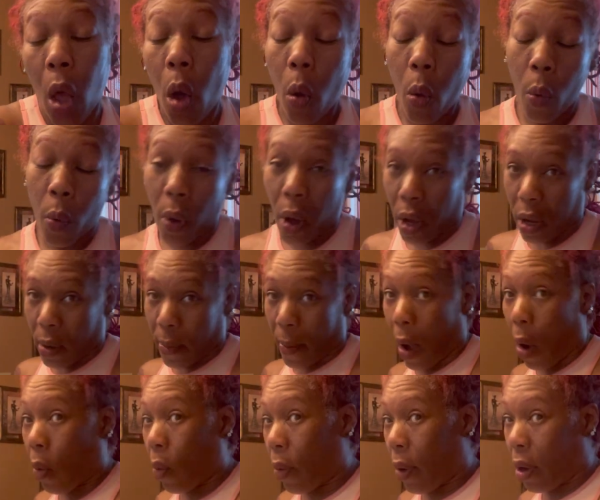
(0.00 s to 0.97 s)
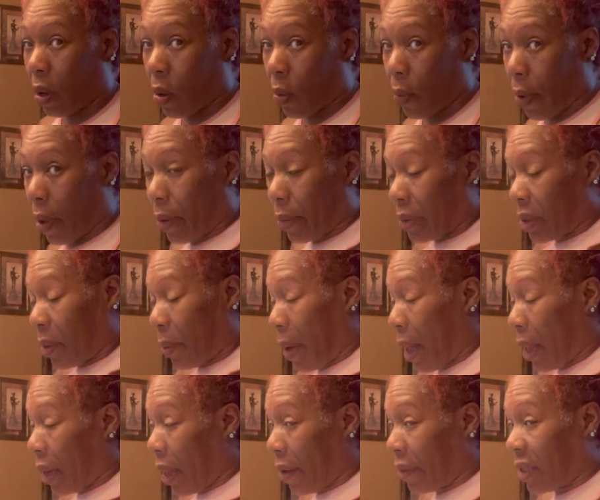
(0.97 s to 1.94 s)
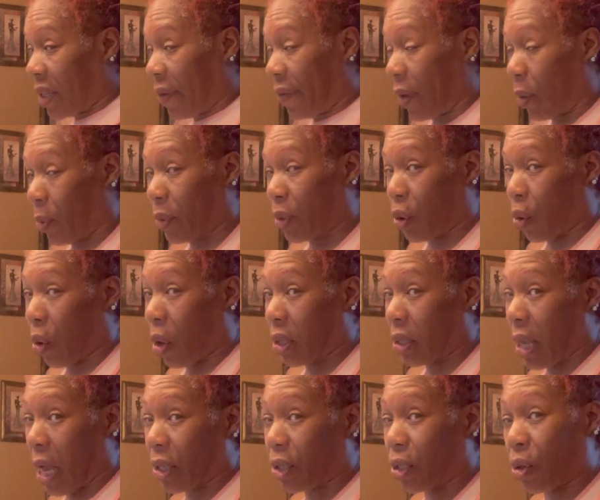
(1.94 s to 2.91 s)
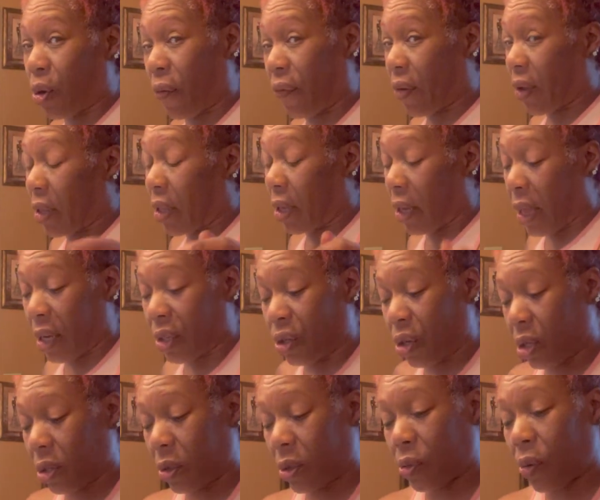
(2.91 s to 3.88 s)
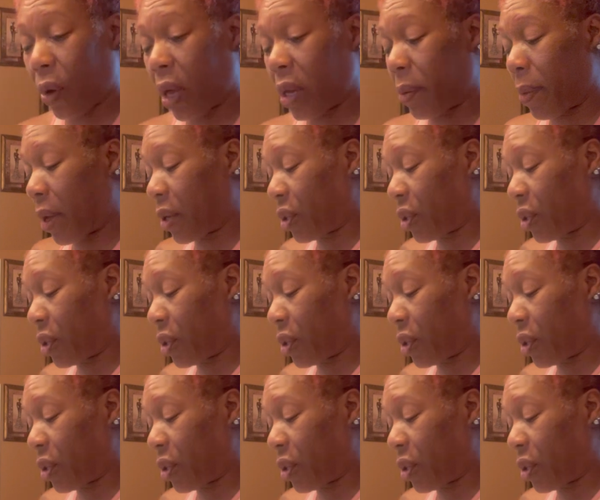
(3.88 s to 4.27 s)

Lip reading: Welcome to my live TV with your girl, Tasha. Don't forget to like, share, and subscribe to my